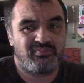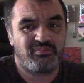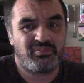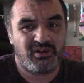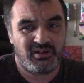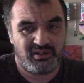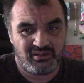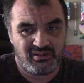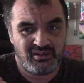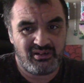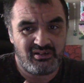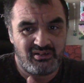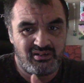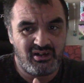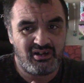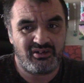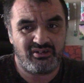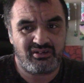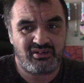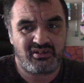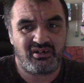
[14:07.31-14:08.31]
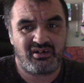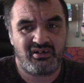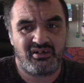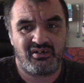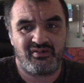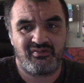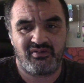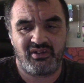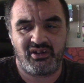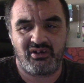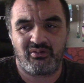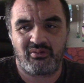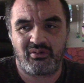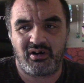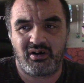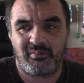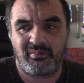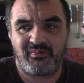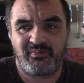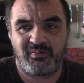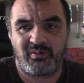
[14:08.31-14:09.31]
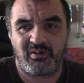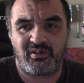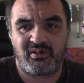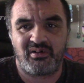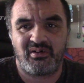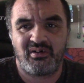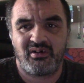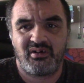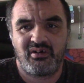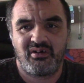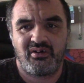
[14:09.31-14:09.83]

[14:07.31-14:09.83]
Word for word: but he does kind of later on before,